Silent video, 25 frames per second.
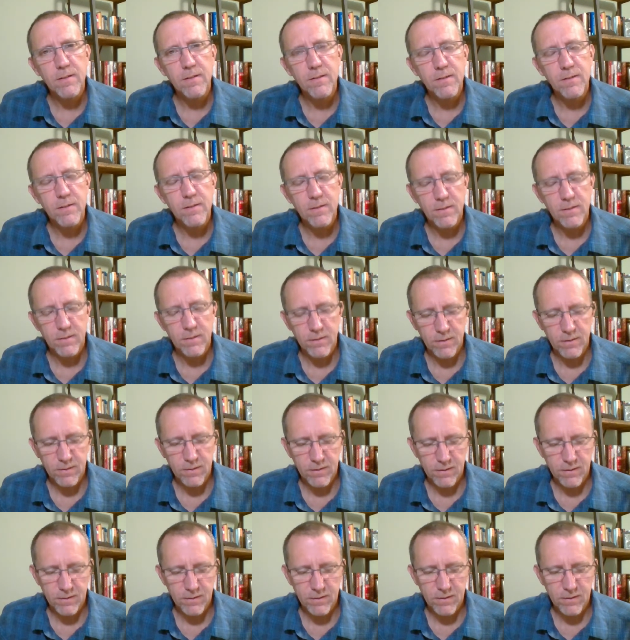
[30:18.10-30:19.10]

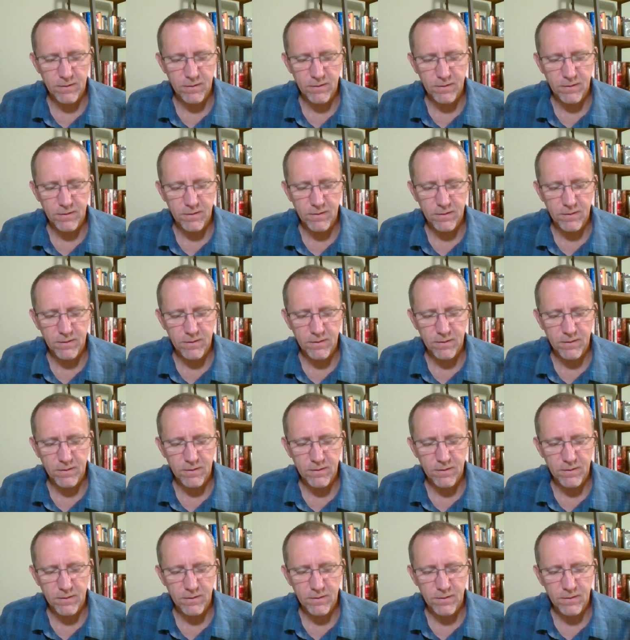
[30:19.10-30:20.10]

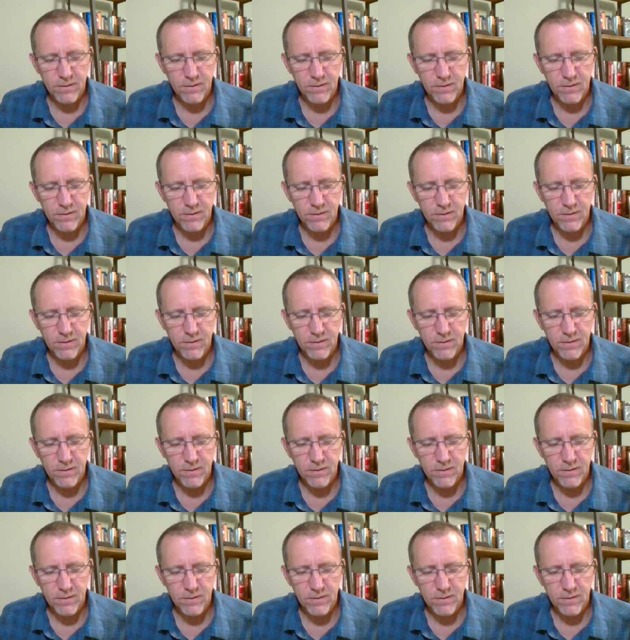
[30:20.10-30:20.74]
No one is speaking in this clip.